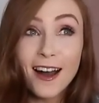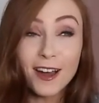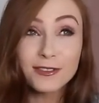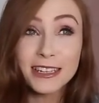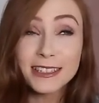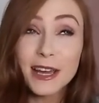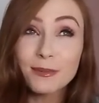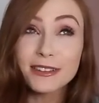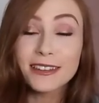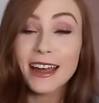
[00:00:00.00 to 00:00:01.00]
I've seen
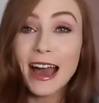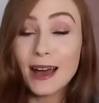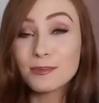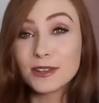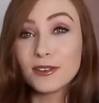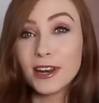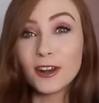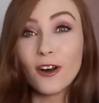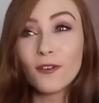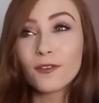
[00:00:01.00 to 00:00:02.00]
tables that I absolutely
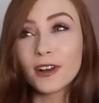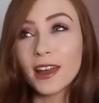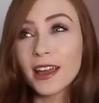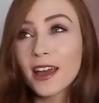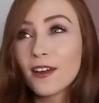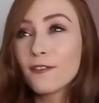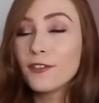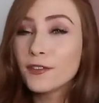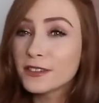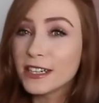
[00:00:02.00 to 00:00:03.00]
love for like
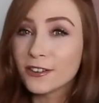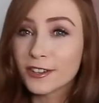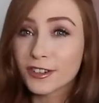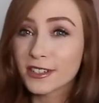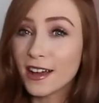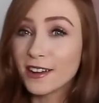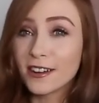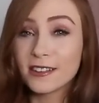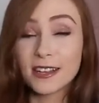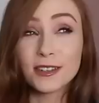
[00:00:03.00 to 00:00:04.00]

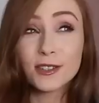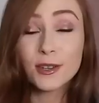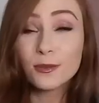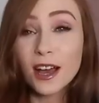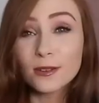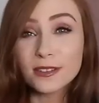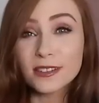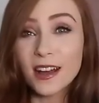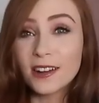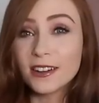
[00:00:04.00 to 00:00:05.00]
$1,500 and
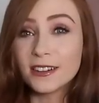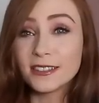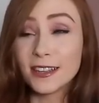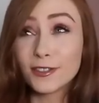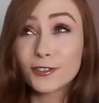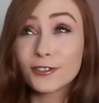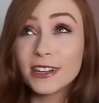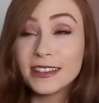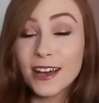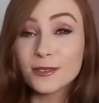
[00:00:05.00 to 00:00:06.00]
$2,000 and
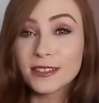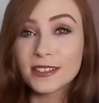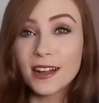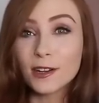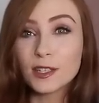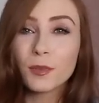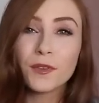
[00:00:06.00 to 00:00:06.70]
$3,000.